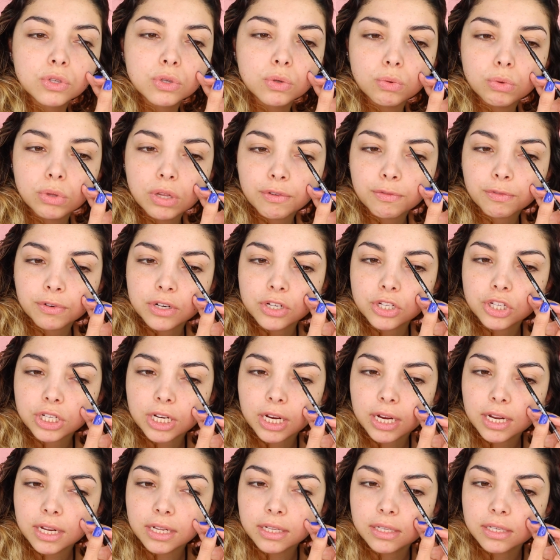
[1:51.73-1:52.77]
two different
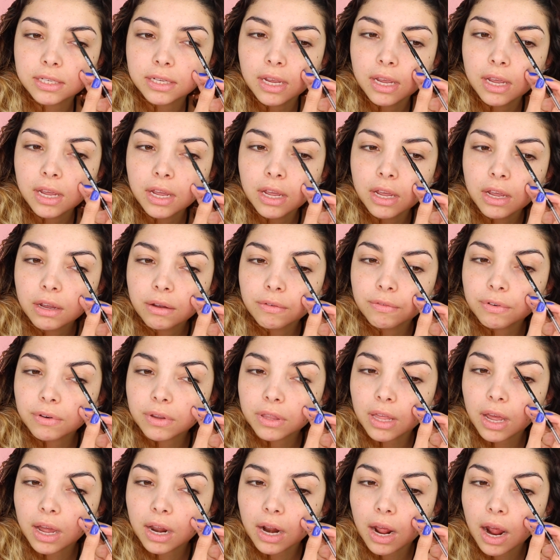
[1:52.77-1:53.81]
shades for
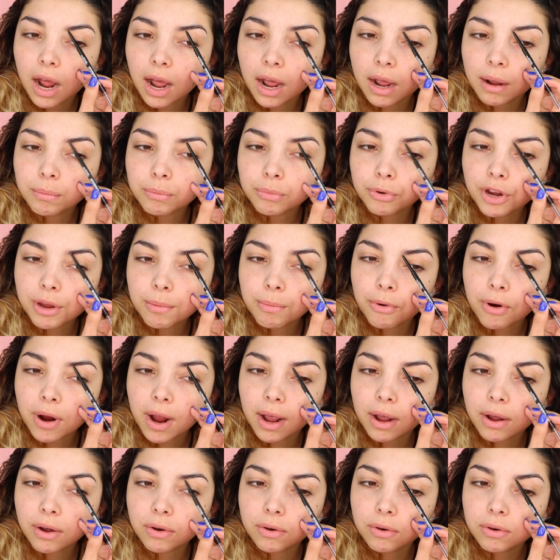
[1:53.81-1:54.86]
that ombre
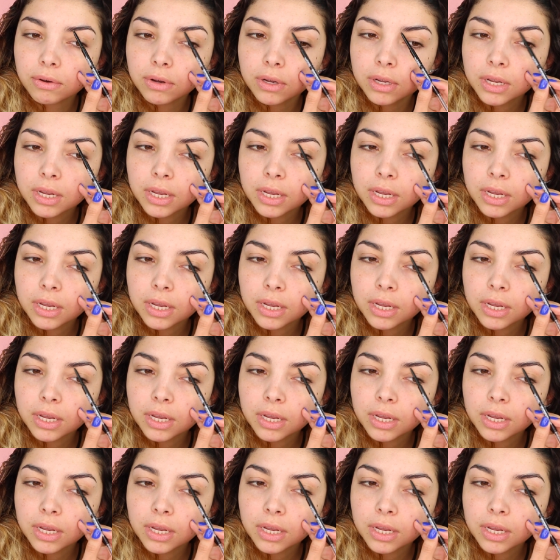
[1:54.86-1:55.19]
brow